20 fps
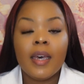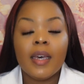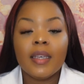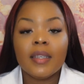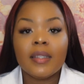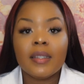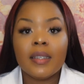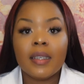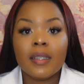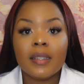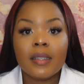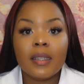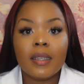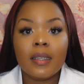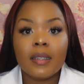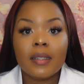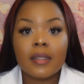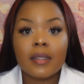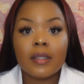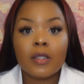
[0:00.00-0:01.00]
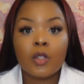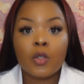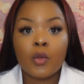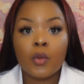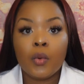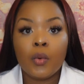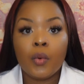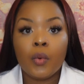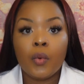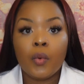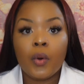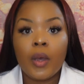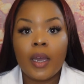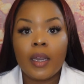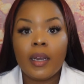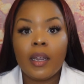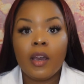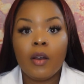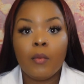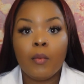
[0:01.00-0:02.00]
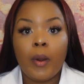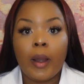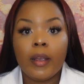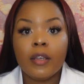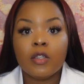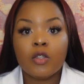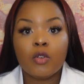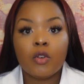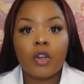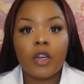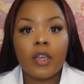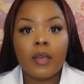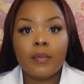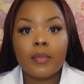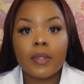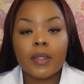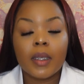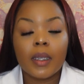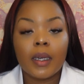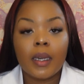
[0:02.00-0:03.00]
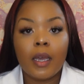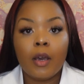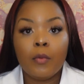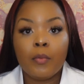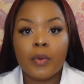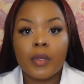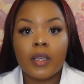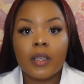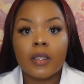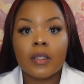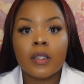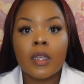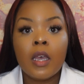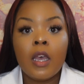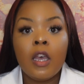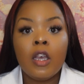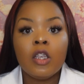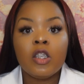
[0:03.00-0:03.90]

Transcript: assistants to kind of help write scripts and help us